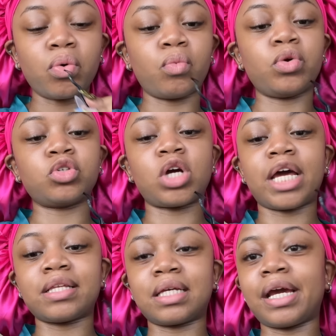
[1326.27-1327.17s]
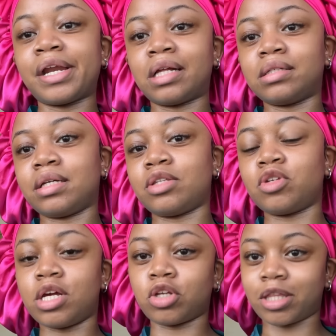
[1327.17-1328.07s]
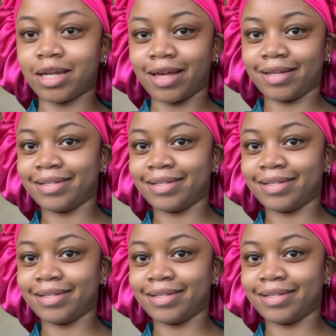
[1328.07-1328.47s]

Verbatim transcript: we'll try this again another day today's not the day